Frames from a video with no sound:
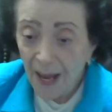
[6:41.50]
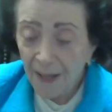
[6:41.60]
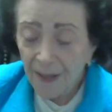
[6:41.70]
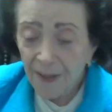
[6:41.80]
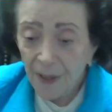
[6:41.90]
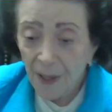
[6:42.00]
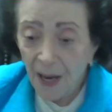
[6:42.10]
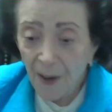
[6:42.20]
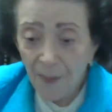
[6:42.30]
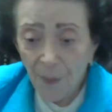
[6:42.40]
And
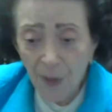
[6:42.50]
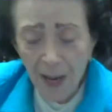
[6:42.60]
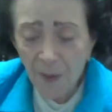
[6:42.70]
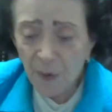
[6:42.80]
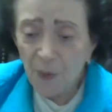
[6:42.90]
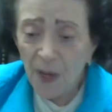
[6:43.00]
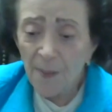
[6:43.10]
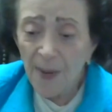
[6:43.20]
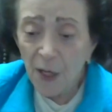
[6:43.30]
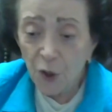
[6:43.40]
perhaps my
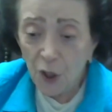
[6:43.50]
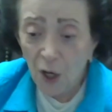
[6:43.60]
major